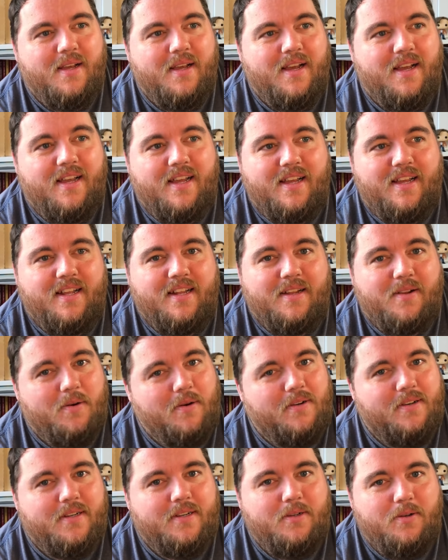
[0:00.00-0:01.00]
And
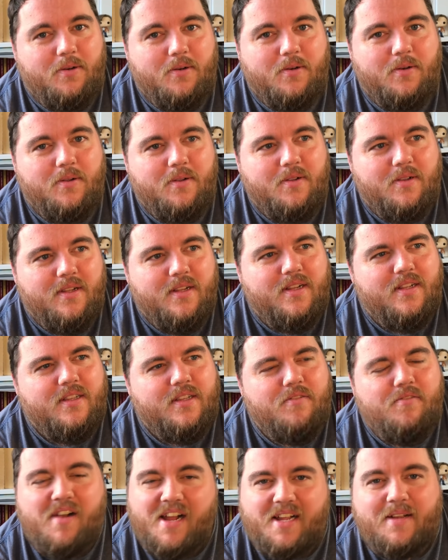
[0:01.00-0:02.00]
according to Google,
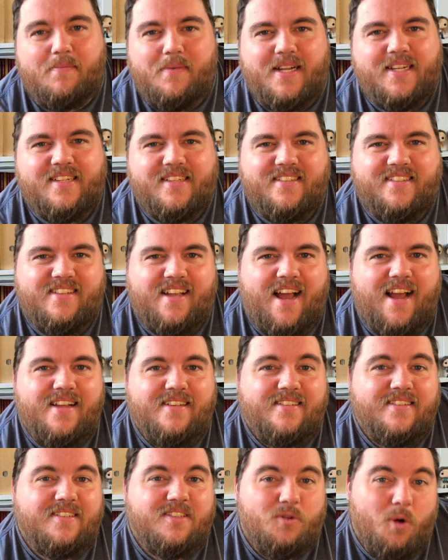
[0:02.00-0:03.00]
the recommended
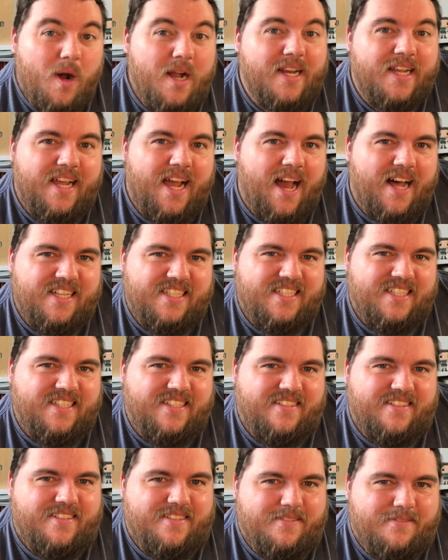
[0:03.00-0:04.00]
size is twenty
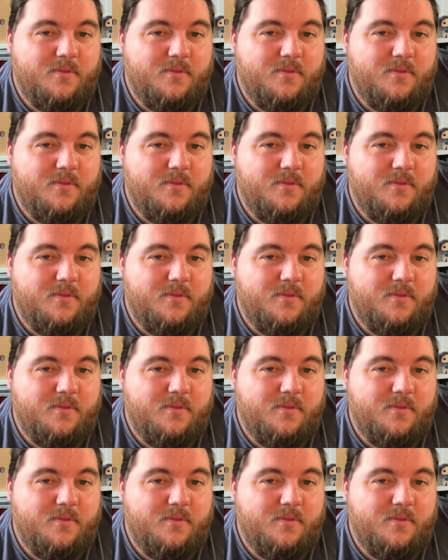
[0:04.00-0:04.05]
gallons.